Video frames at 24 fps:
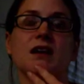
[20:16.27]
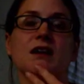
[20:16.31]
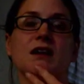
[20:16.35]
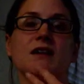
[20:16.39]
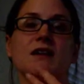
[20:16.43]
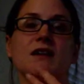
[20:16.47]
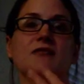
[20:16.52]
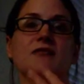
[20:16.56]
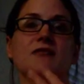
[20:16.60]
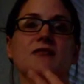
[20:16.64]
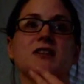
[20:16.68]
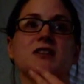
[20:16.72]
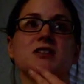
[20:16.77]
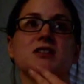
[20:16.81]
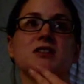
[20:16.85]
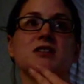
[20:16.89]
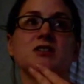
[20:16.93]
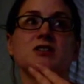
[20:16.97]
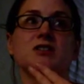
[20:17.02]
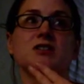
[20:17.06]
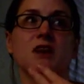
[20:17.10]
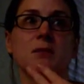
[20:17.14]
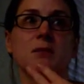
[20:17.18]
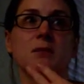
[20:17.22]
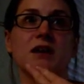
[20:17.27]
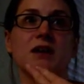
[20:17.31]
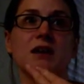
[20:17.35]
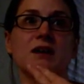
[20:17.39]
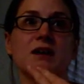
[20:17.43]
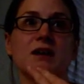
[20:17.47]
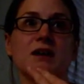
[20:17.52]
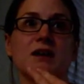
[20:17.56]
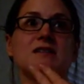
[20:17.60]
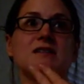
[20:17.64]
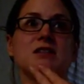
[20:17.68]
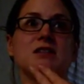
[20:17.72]
I've got
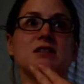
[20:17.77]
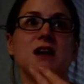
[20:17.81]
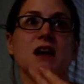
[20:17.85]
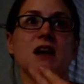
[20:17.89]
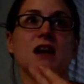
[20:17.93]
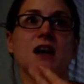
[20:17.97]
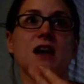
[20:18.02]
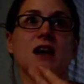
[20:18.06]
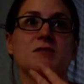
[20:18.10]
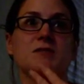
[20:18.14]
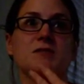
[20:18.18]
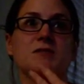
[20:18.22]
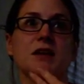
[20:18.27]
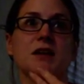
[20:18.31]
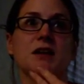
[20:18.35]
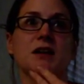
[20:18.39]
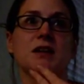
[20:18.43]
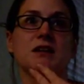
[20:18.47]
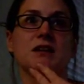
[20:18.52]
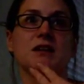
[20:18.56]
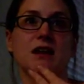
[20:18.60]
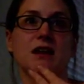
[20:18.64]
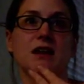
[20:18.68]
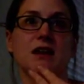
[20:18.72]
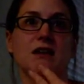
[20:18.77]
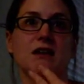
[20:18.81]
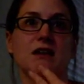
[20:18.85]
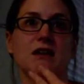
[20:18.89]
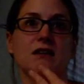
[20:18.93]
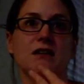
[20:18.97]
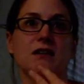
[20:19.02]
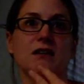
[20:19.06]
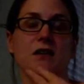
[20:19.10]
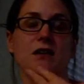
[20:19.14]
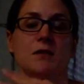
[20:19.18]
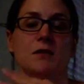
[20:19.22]
strawberries and chives planted
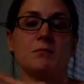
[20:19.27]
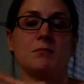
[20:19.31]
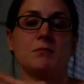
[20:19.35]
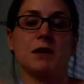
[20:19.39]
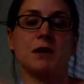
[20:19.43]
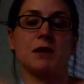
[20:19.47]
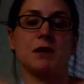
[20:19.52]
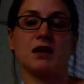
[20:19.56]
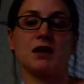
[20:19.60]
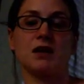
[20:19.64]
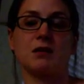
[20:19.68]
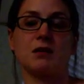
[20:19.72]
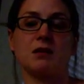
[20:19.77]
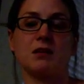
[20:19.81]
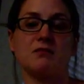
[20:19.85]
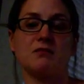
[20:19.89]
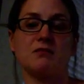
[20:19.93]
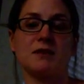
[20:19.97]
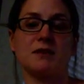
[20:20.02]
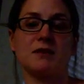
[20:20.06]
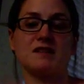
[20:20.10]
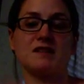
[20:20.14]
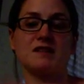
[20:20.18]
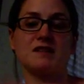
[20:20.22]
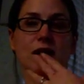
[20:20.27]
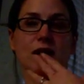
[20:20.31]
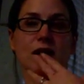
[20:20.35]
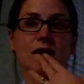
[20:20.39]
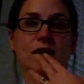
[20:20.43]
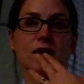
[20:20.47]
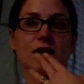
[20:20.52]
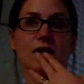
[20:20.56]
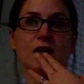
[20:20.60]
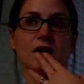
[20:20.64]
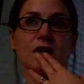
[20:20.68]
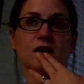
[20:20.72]
together on the berm of my
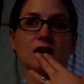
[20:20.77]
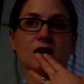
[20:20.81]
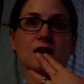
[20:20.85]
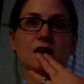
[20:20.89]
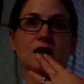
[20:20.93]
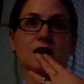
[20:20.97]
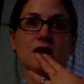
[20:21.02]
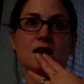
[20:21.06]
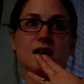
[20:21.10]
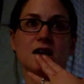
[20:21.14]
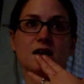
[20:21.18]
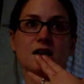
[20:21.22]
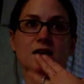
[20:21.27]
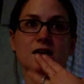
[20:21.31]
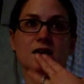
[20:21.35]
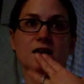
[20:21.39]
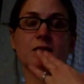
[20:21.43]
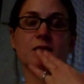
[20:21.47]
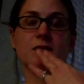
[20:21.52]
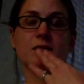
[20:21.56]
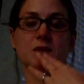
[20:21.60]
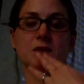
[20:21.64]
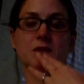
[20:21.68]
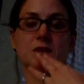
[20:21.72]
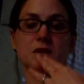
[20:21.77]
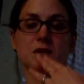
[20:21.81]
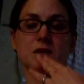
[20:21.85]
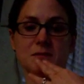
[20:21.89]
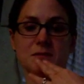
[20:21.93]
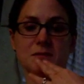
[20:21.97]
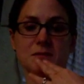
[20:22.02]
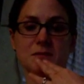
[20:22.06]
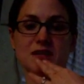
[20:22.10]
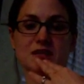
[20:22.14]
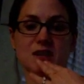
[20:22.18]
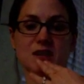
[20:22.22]
swale, and I've got blooms
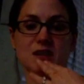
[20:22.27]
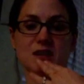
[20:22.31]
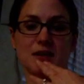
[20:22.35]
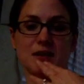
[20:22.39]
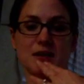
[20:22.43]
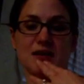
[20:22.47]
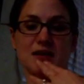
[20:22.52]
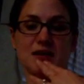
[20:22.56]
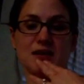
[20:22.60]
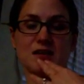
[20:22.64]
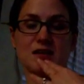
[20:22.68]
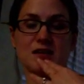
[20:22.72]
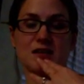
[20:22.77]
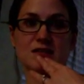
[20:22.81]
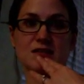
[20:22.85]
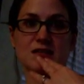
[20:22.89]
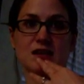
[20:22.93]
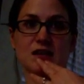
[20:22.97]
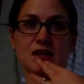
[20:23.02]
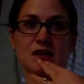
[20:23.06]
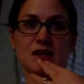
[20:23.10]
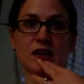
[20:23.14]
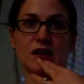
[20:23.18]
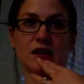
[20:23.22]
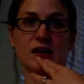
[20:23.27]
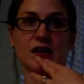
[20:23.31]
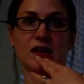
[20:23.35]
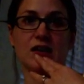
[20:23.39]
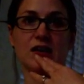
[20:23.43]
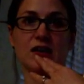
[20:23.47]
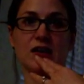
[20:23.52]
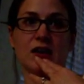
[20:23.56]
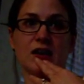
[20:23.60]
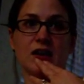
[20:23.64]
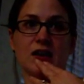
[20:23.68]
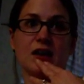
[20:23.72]
of my strawberries, so that's good.
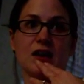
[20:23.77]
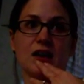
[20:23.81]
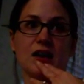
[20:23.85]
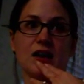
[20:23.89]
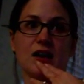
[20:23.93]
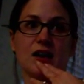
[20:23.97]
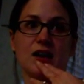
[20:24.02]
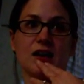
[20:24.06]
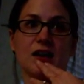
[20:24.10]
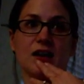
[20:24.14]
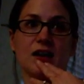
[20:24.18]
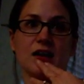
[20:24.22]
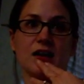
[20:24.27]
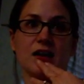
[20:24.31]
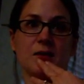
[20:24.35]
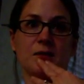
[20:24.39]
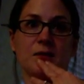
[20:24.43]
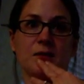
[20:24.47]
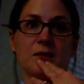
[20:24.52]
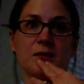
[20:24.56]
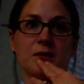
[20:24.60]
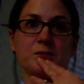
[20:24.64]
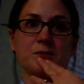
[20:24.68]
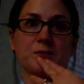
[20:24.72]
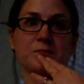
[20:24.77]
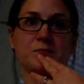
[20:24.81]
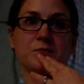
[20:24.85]
What